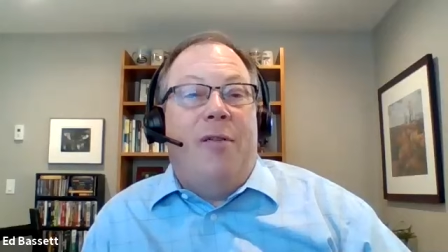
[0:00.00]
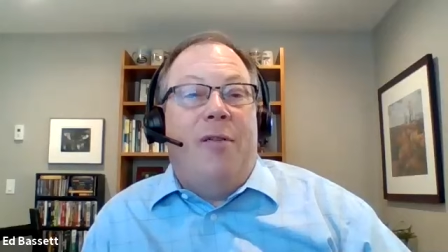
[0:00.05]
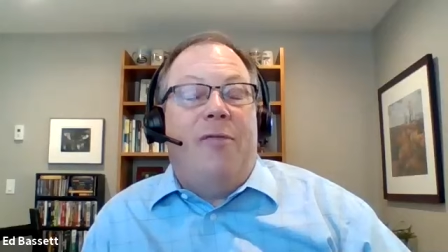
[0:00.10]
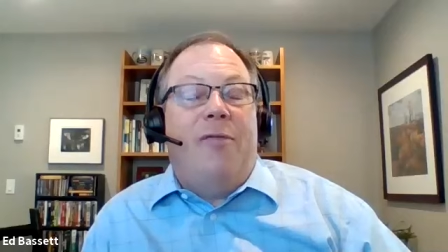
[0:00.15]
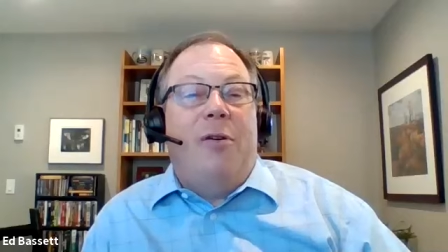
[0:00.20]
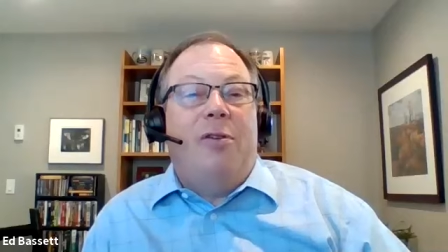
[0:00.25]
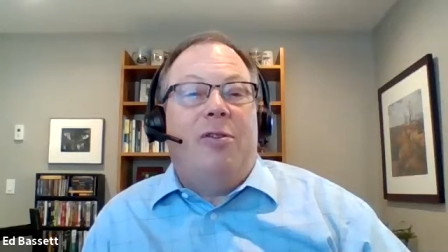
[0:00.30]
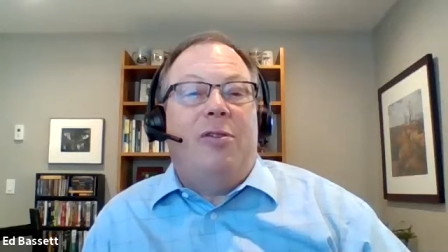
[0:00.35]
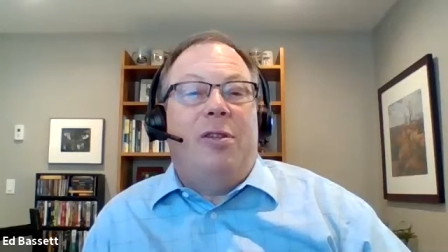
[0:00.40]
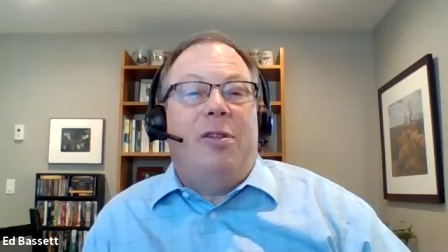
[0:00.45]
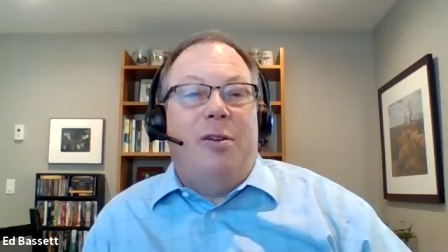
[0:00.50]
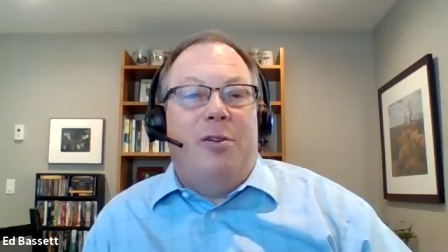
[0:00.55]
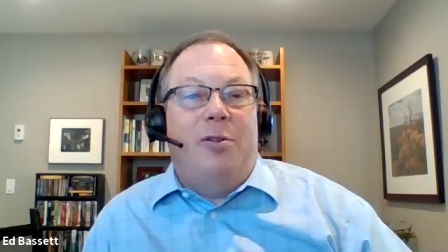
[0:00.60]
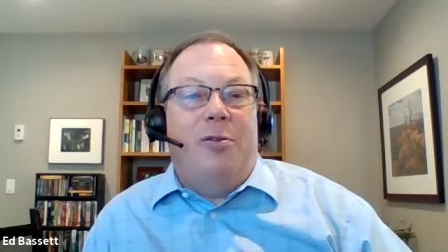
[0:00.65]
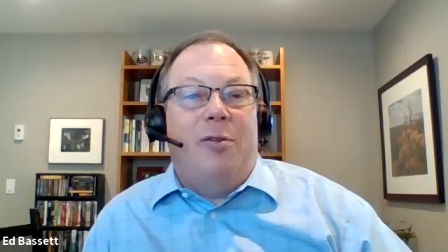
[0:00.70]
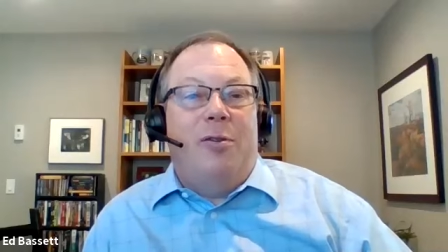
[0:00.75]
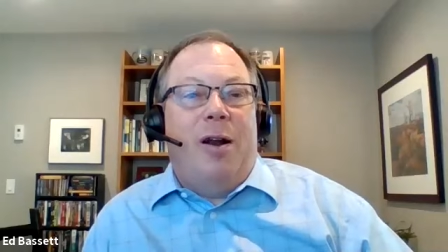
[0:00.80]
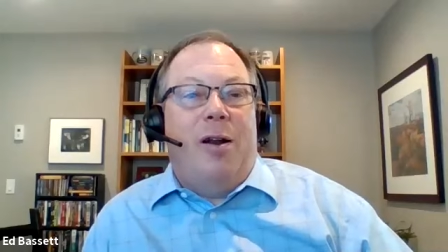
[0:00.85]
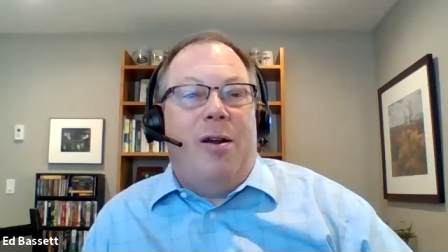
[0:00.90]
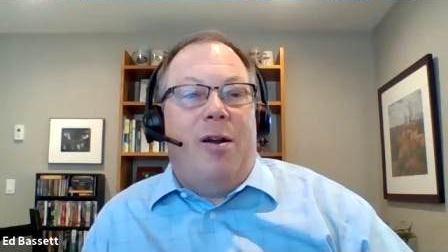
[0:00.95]
of folks that are
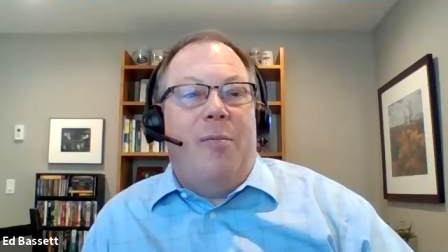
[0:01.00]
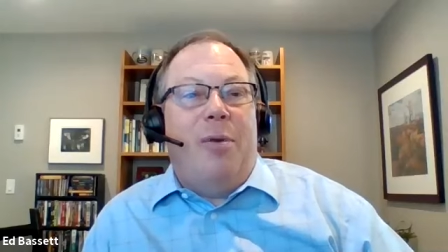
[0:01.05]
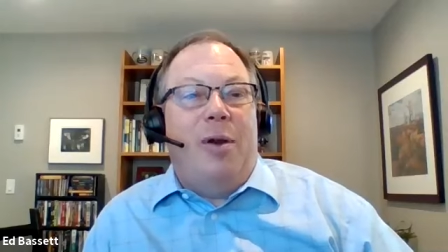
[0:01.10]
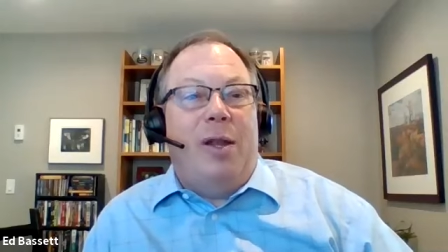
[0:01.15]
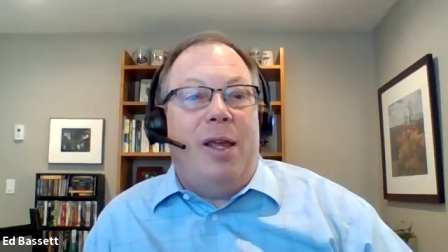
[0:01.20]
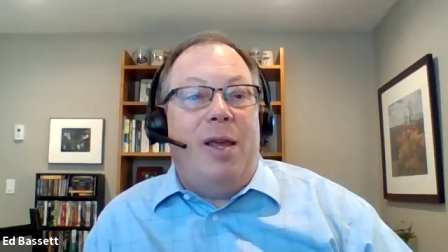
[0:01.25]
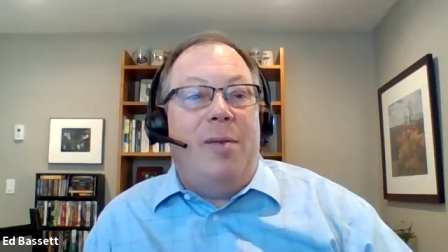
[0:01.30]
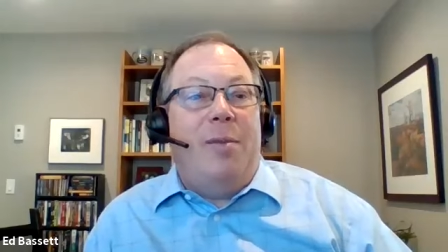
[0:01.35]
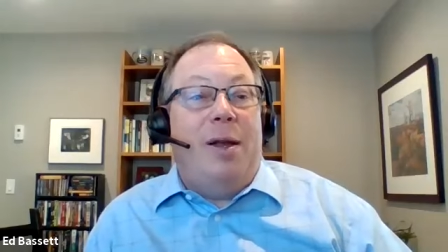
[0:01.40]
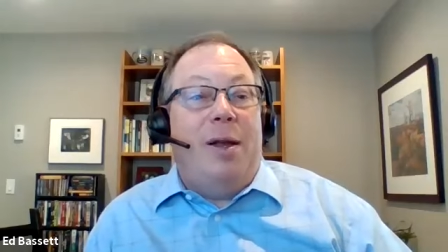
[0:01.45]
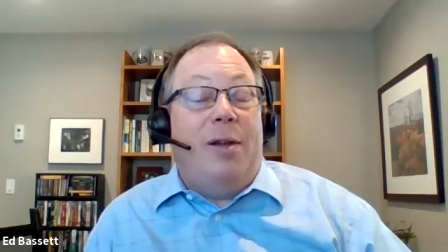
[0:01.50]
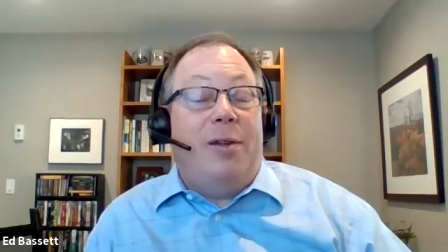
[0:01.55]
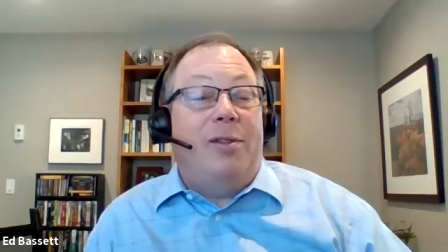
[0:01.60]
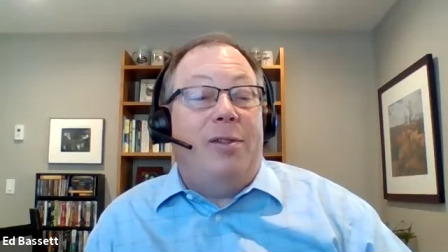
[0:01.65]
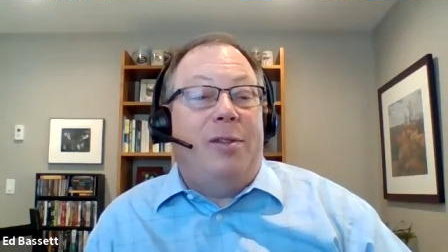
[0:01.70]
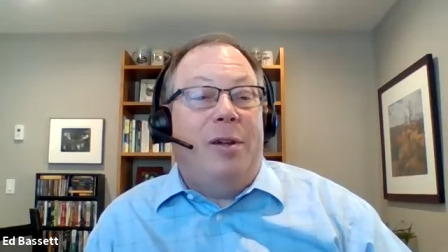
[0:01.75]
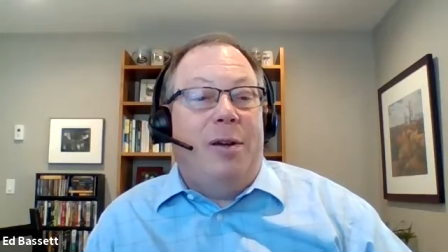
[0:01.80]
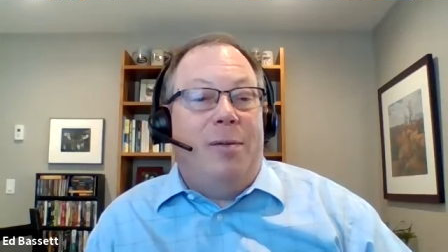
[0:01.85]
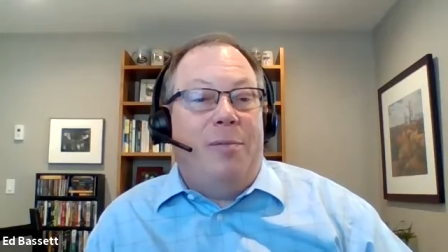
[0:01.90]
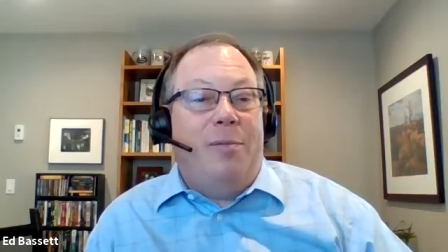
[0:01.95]
doing our company
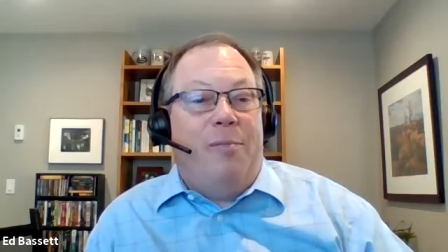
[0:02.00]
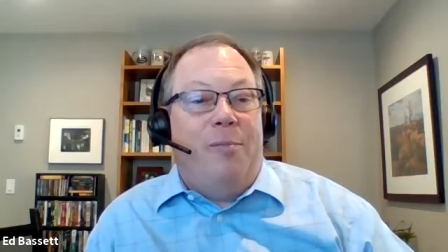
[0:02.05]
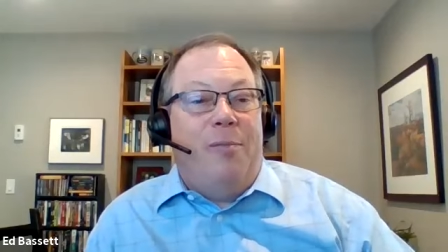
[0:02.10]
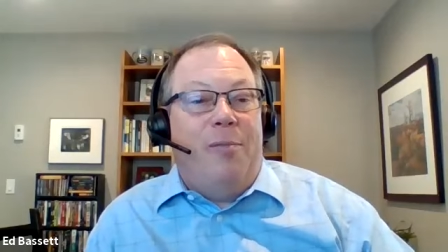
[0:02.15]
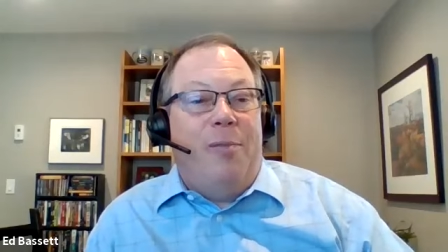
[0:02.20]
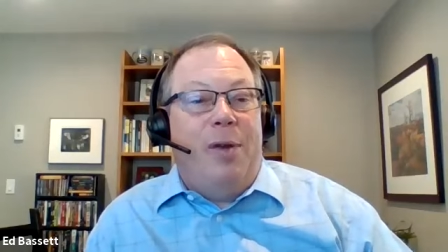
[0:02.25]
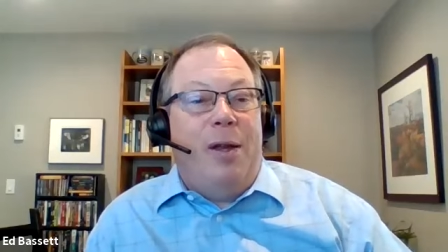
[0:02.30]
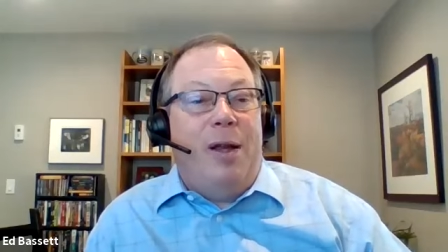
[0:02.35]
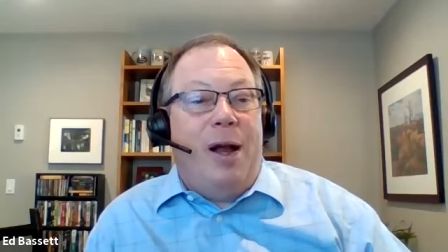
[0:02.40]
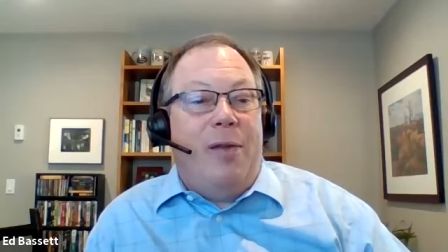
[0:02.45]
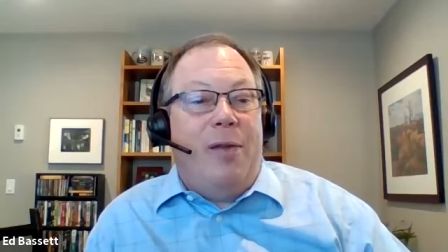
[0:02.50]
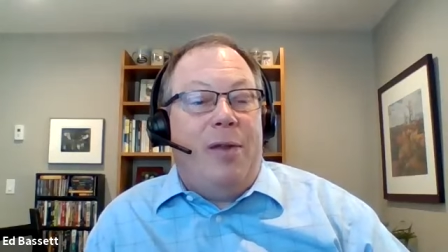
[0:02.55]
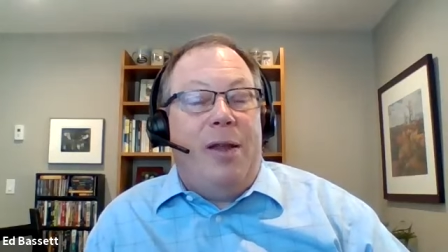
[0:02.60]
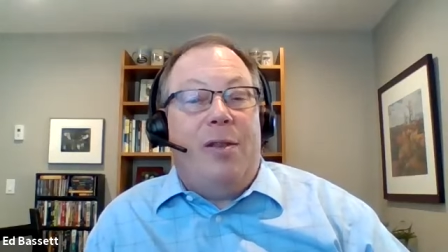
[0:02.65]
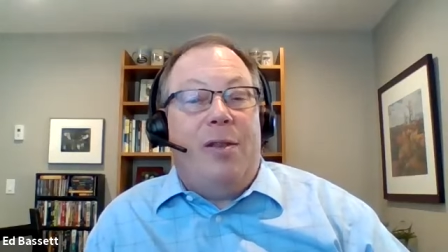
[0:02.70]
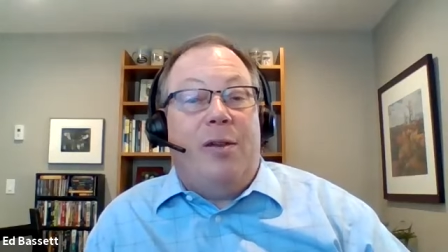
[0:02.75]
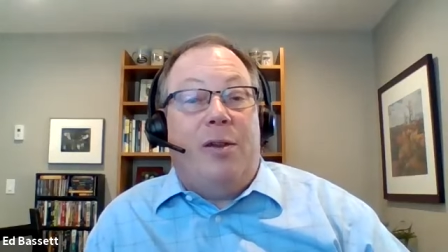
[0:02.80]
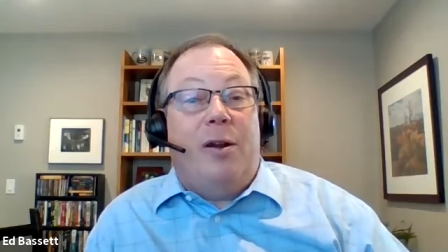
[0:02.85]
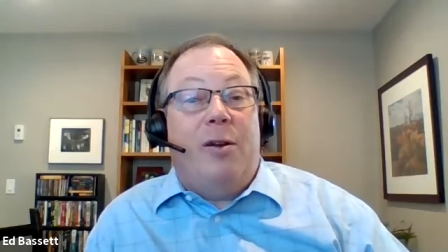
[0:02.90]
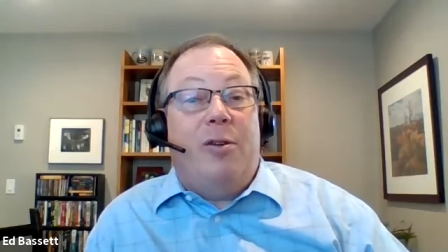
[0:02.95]
emails, they're I
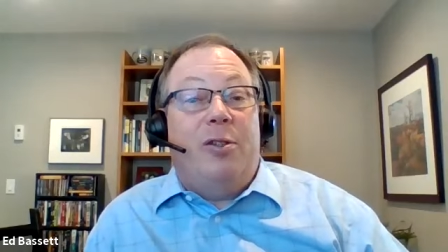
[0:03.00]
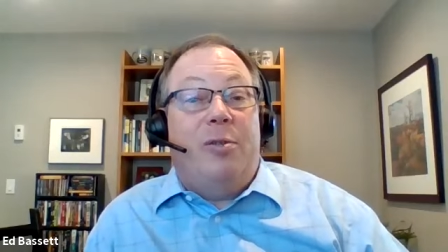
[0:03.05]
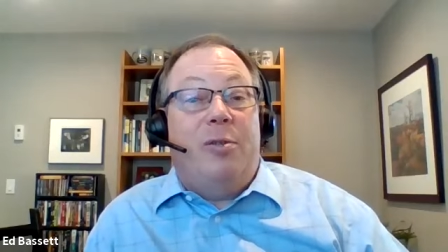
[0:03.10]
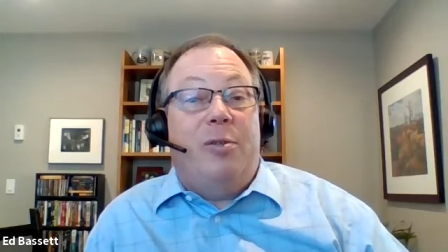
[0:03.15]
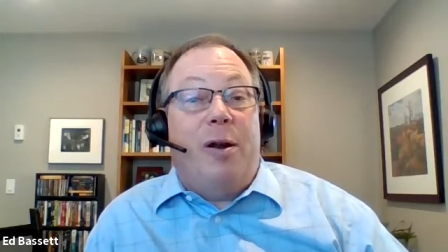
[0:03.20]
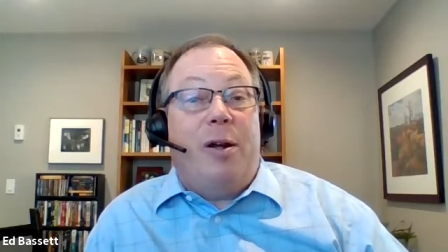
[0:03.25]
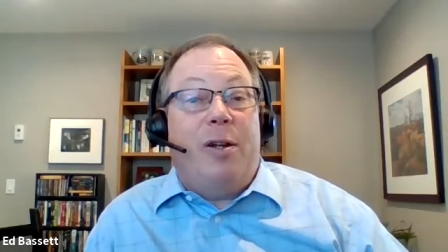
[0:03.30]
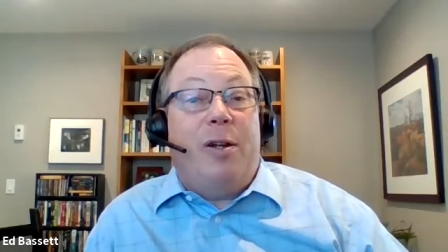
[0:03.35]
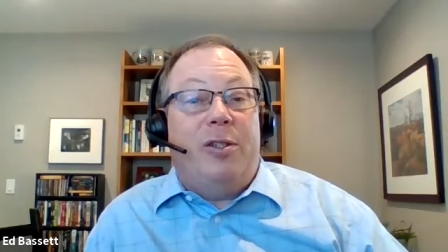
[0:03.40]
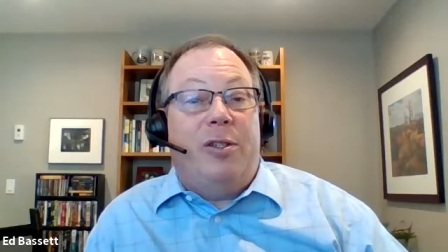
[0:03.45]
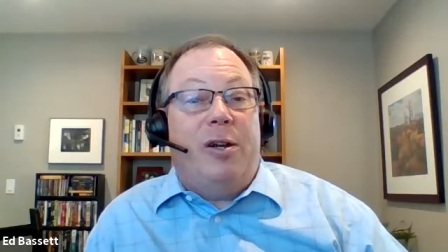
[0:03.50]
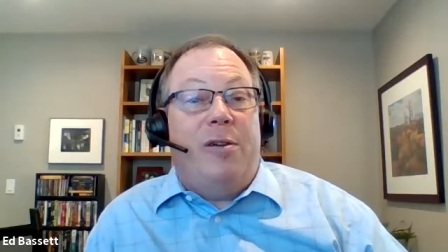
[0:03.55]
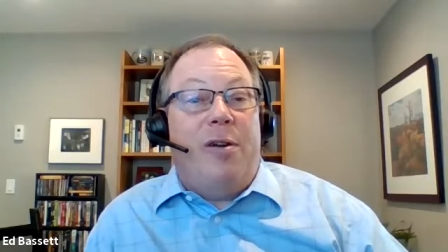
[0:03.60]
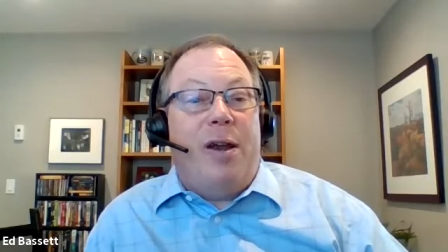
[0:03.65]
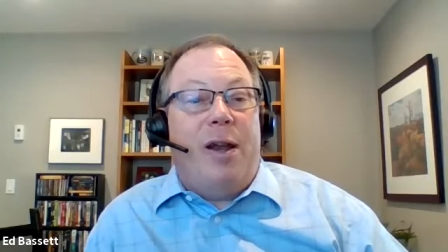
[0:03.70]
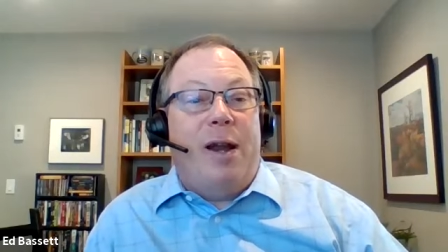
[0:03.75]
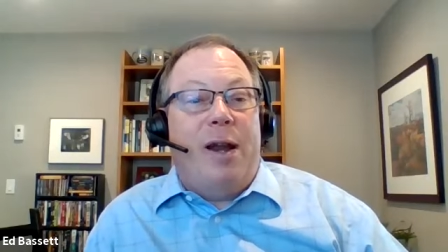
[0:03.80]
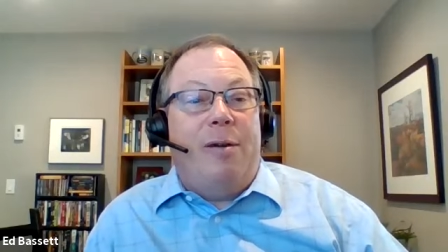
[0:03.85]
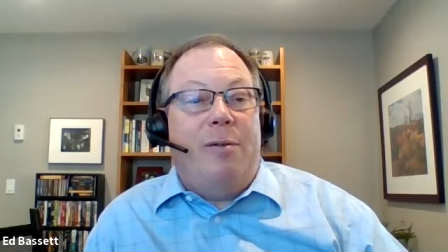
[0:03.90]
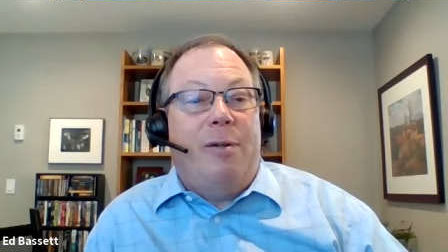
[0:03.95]
think, the largest market share
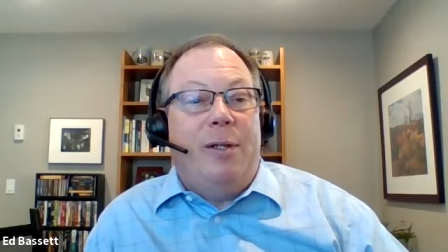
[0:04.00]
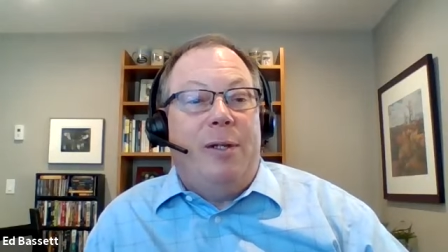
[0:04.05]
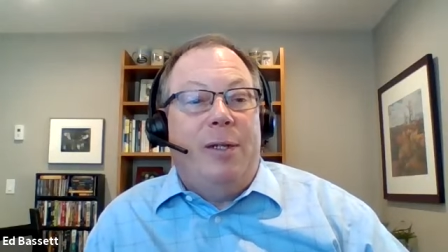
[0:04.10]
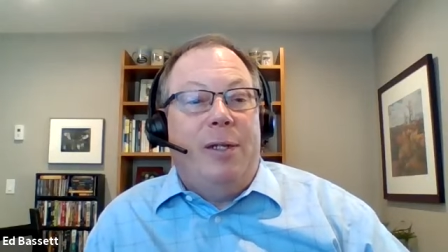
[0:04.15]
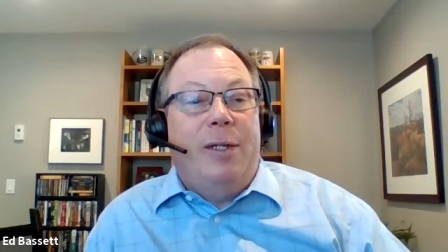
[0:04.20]
right now.